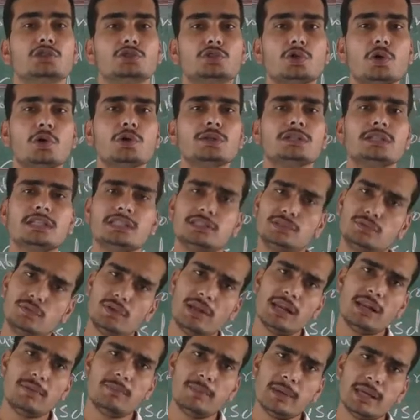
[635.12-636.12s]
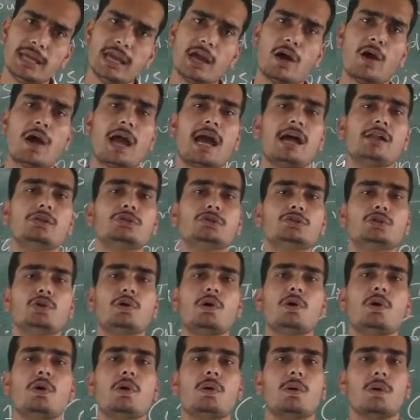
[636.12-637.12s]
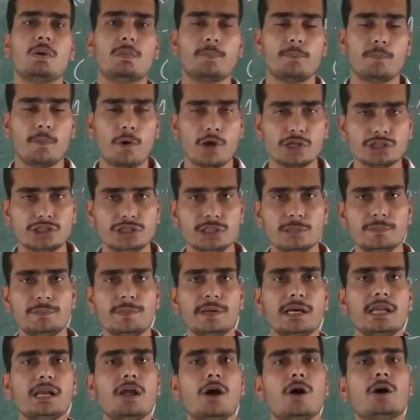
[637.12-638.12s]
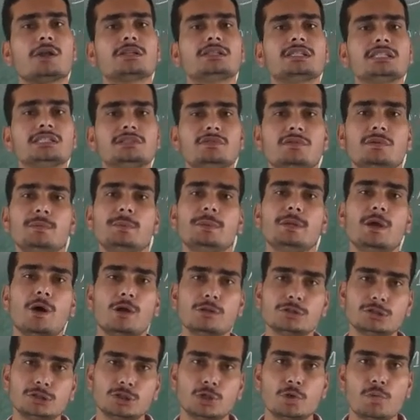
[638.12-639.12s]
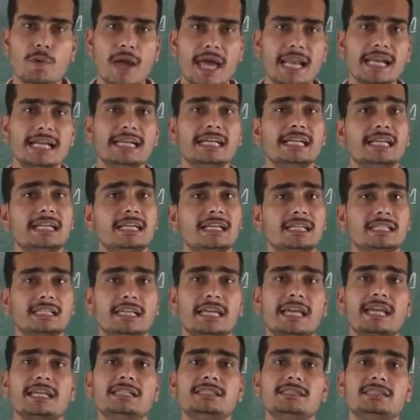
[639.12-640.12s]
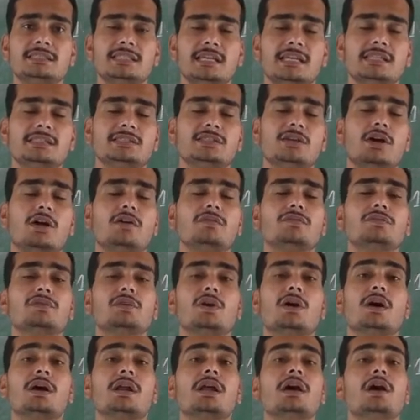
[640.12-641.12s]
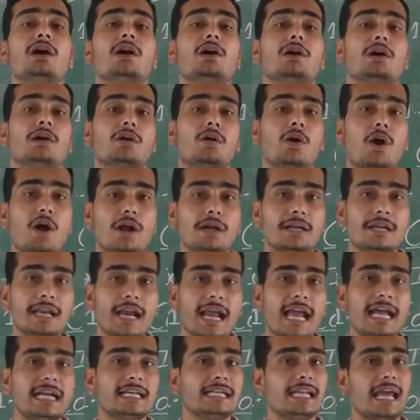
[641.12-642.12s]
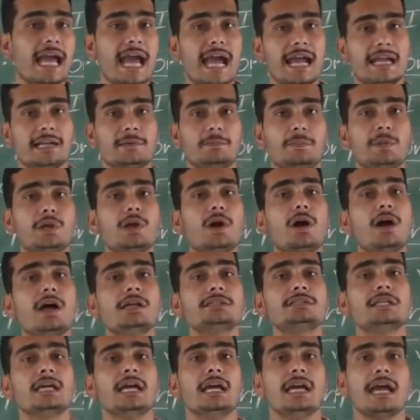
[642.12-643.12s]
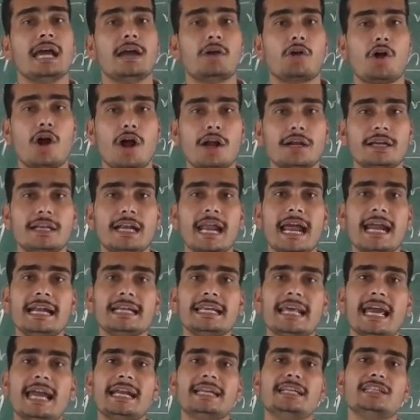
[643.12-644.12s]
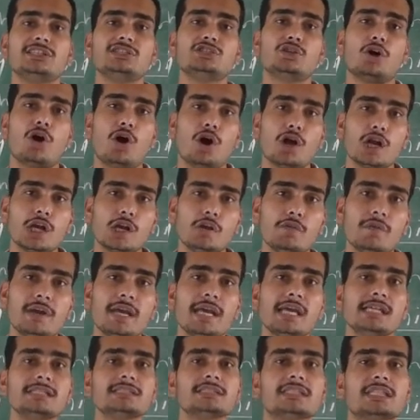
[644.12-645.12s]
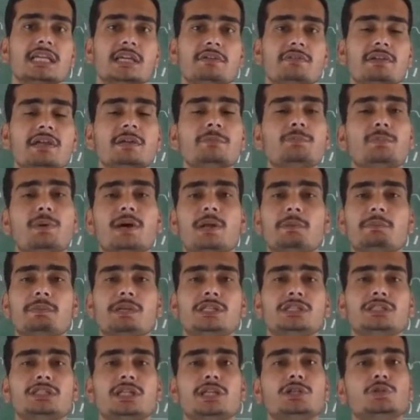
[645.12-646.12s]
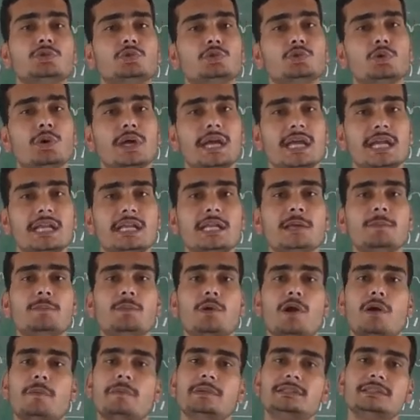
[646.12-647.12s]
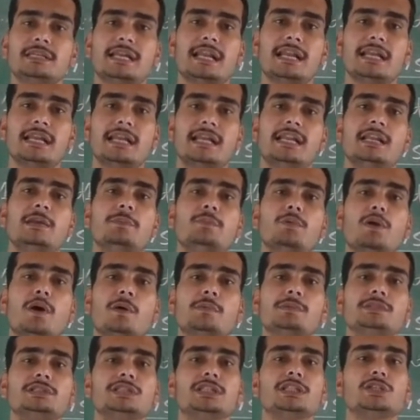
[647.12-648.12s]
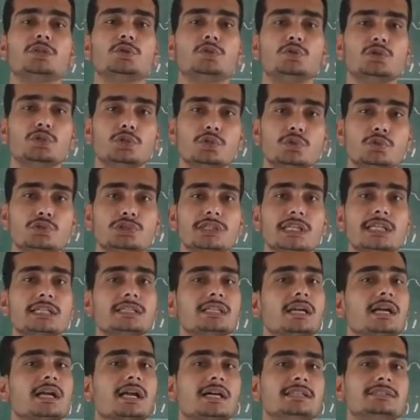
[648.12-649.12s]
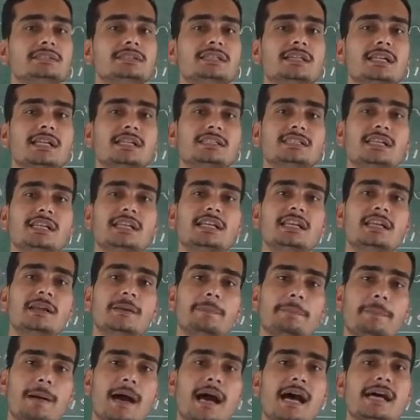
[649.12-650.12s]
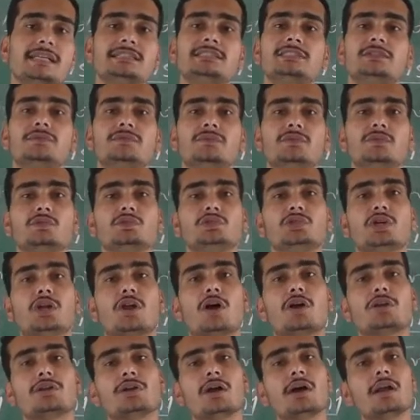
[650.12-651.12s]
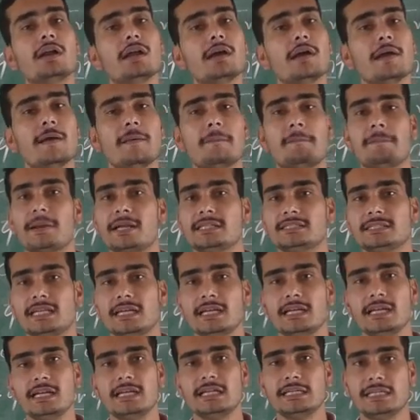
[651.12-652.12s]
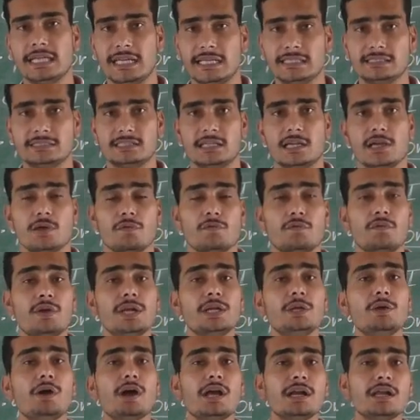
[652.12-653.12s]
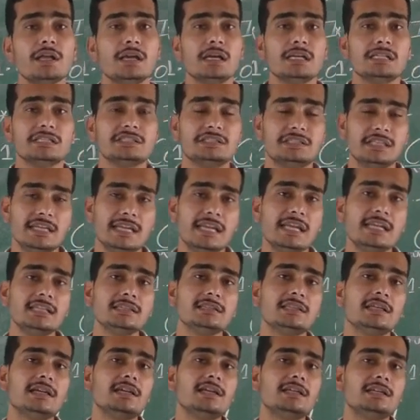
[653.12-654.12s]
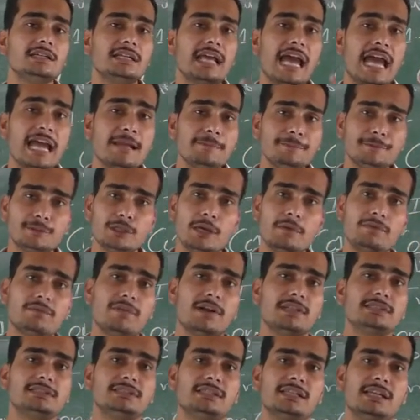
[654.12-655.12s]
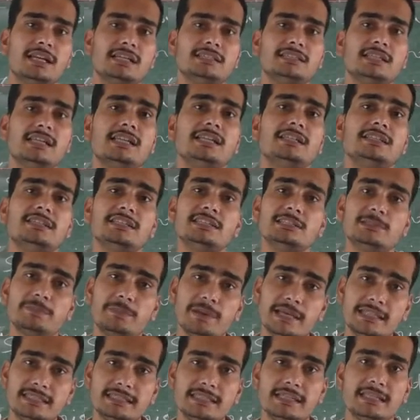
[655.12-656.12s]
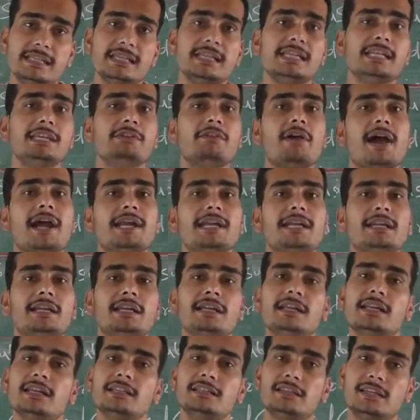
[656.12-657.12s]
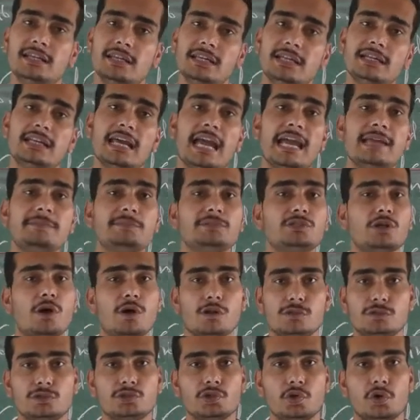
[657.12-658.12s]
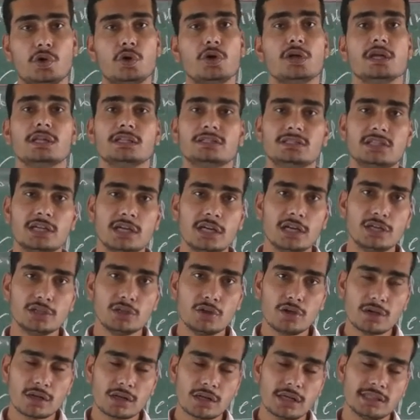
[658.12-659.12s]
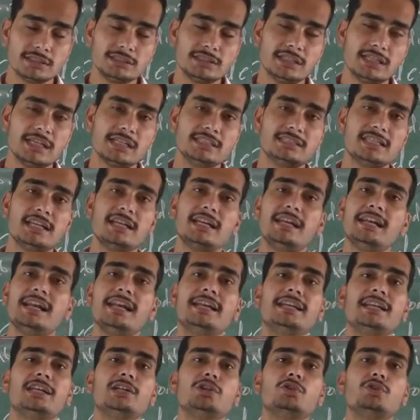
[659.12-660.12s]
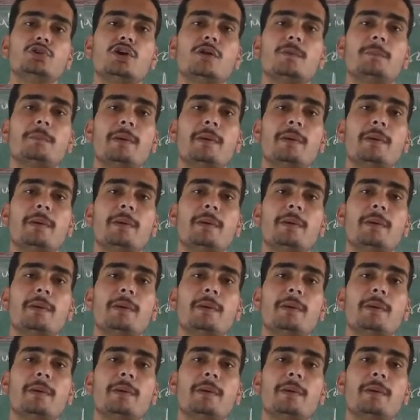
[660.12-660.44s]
So this will be also possible, or this will be also valid in a case of your contract act, because contract act is always giving permission to any promisor and any promisee to using the consideration in a past, future or your present tense. When you are seeing the types of consideration, it is basically divided in 3 types also. Your consideration relating to your